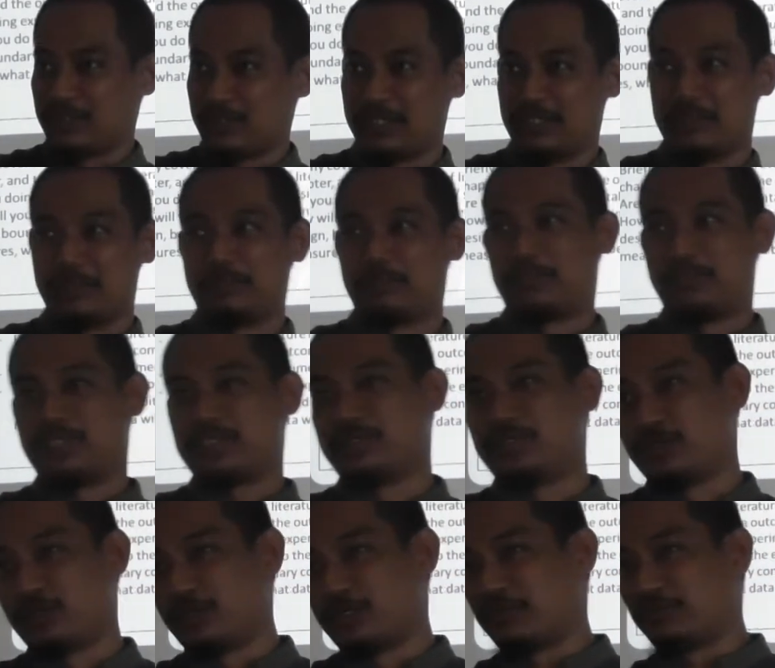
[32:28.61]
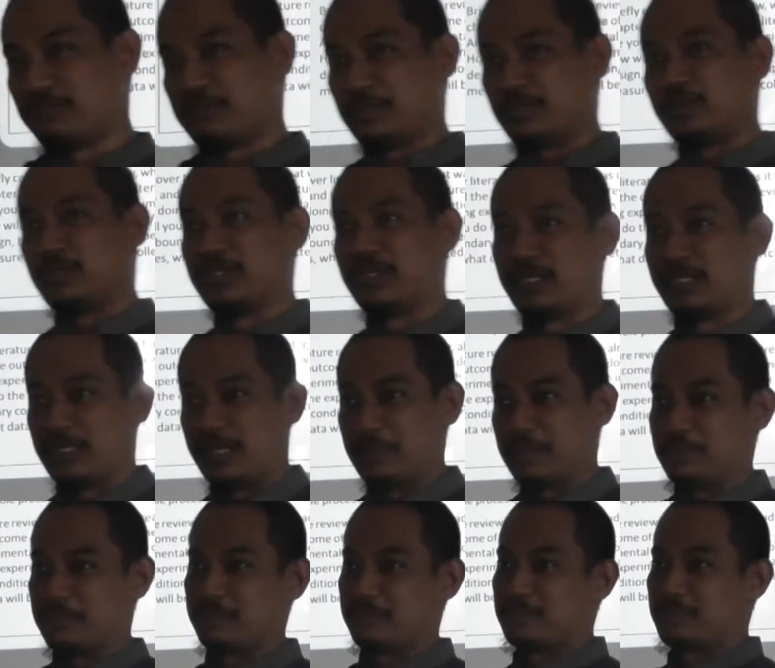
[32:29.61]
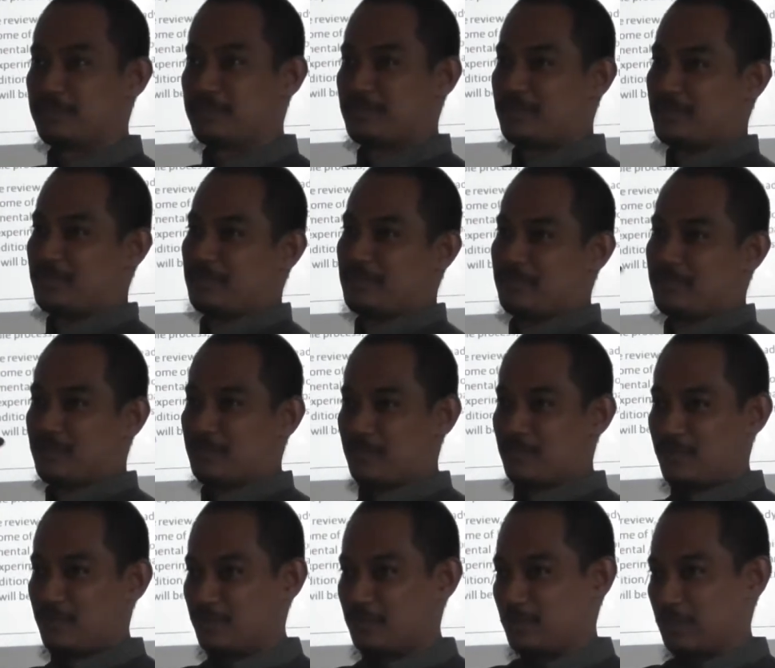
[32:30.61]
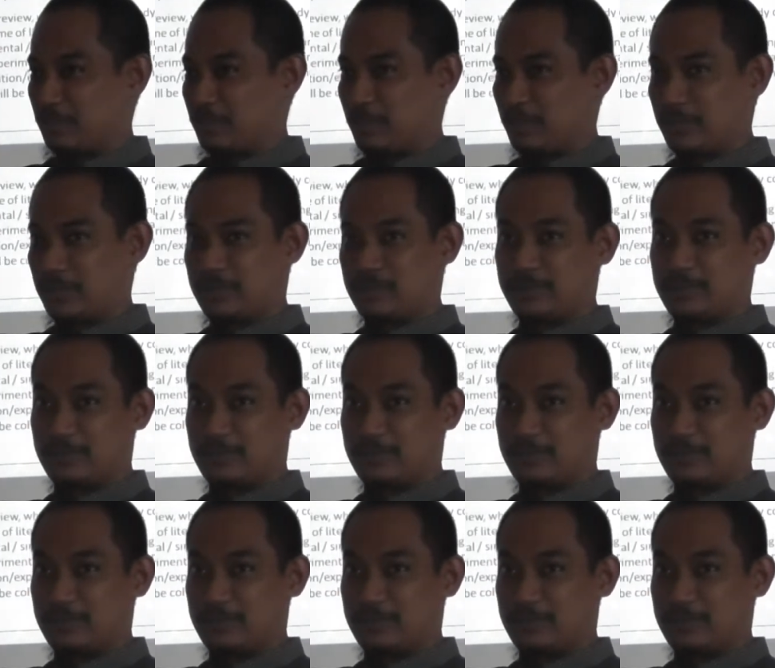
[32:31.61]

Okay, please draw the free body diagram on the whiteboard.